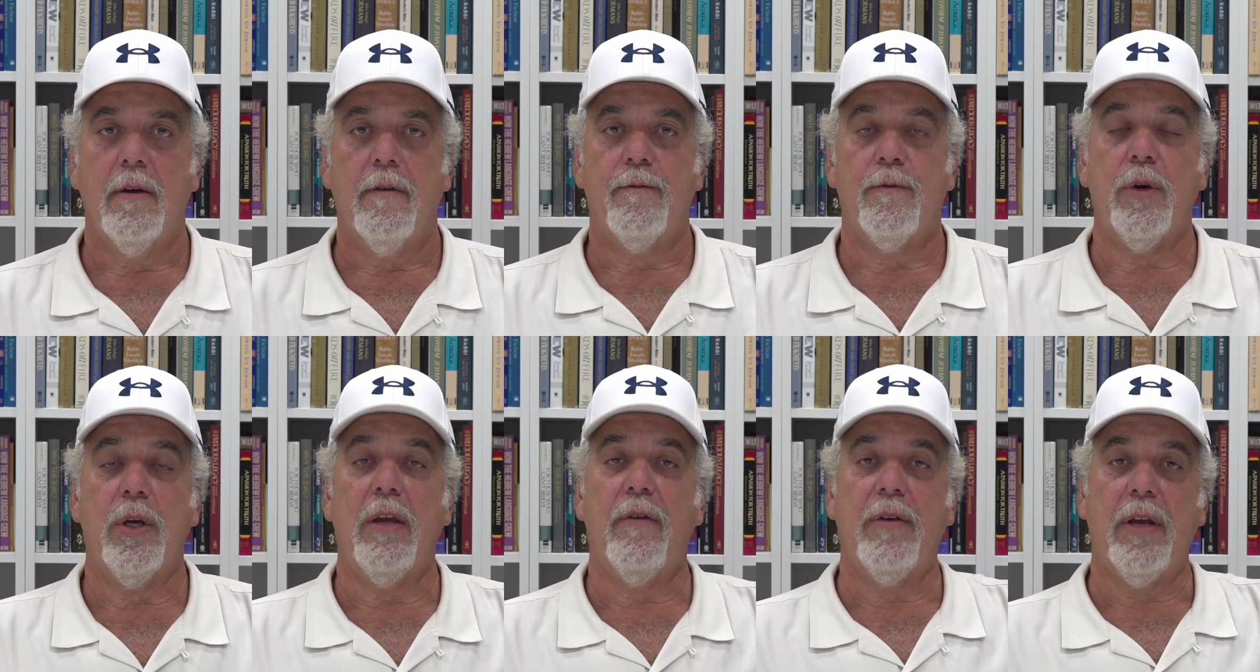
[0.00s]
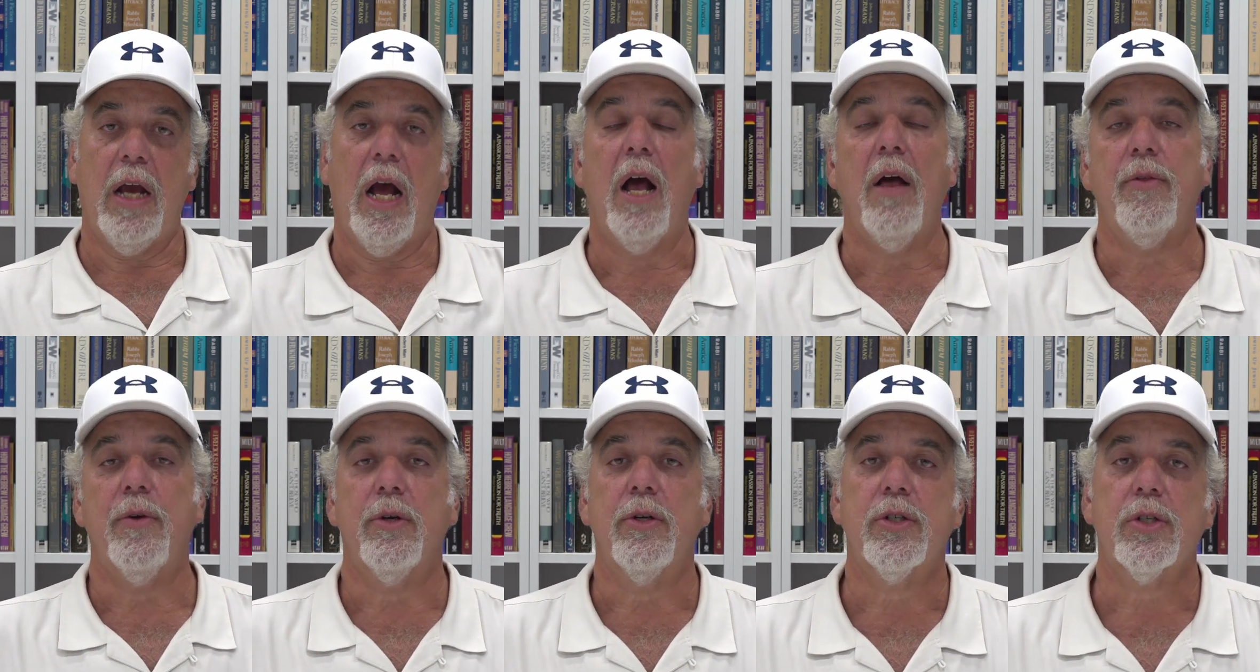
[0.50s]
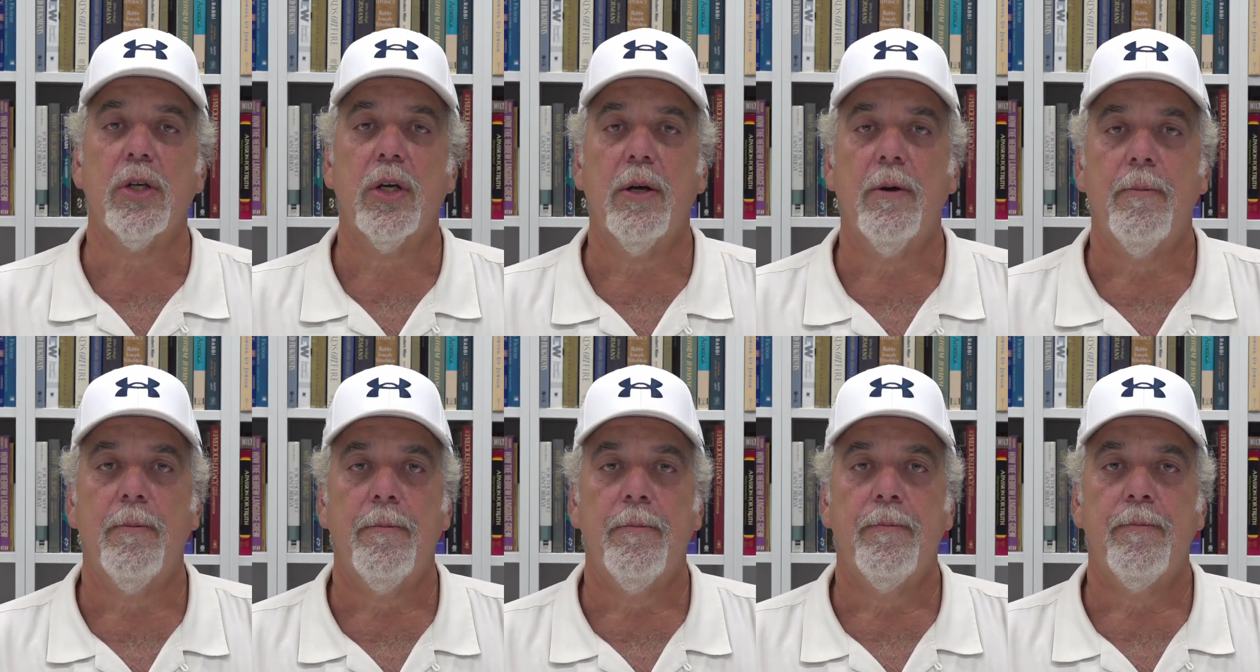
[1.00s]
forgiving others,
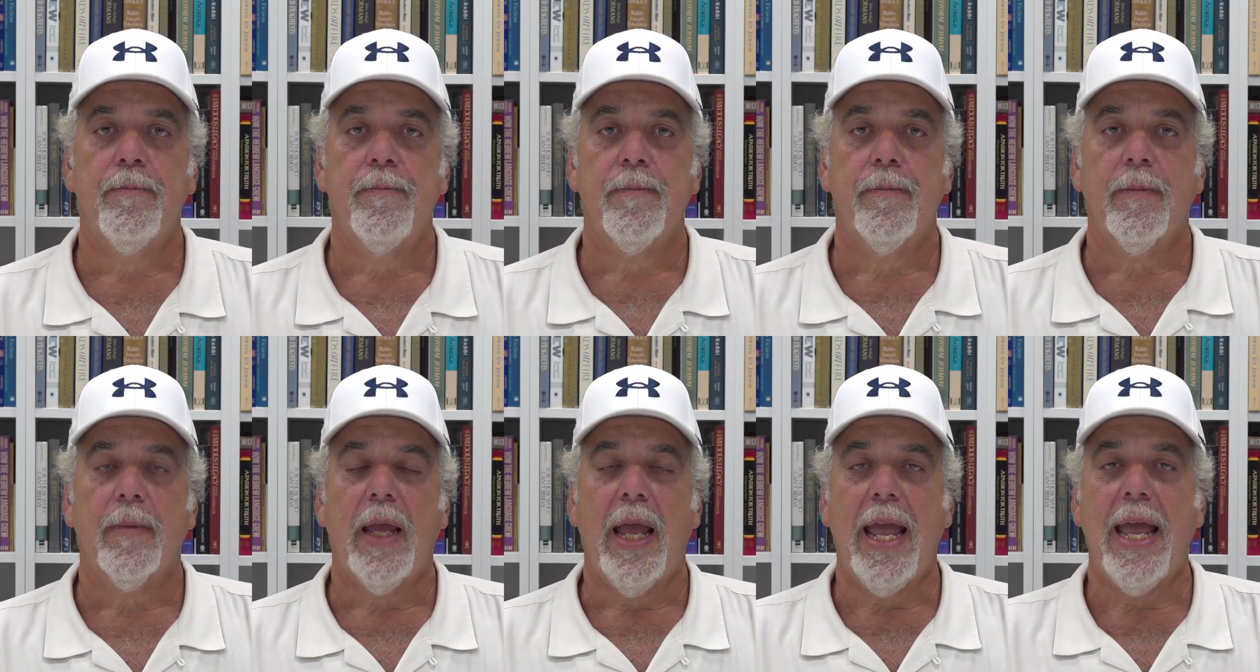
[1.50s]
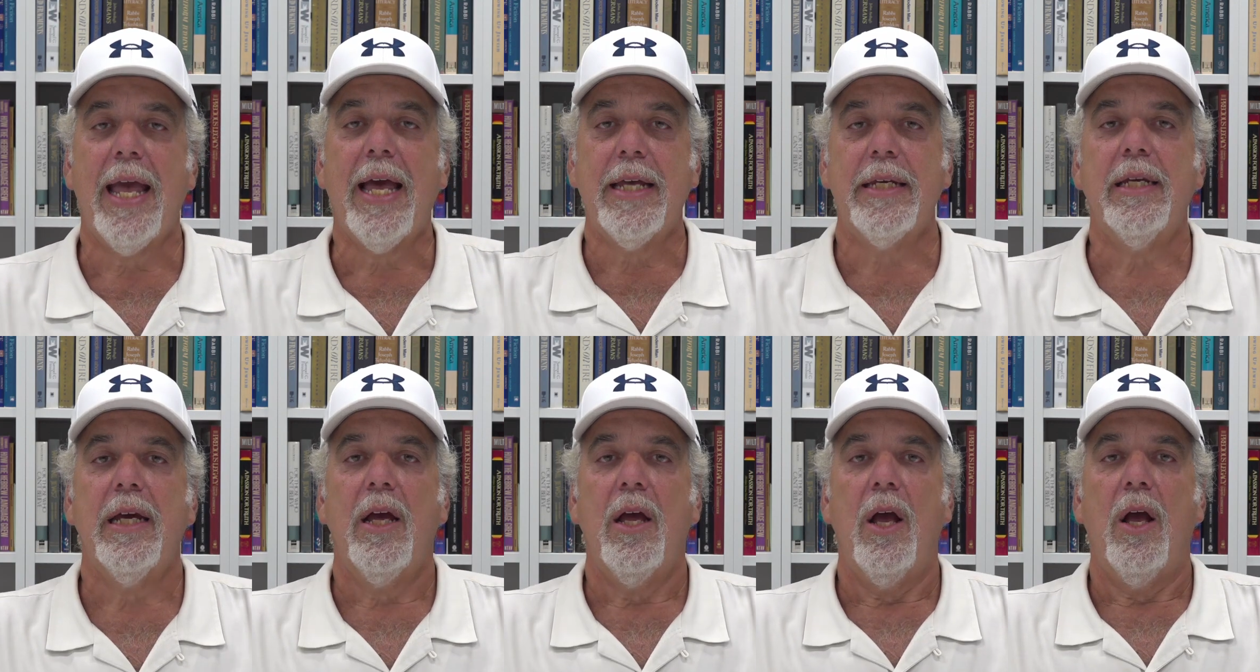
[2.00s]
and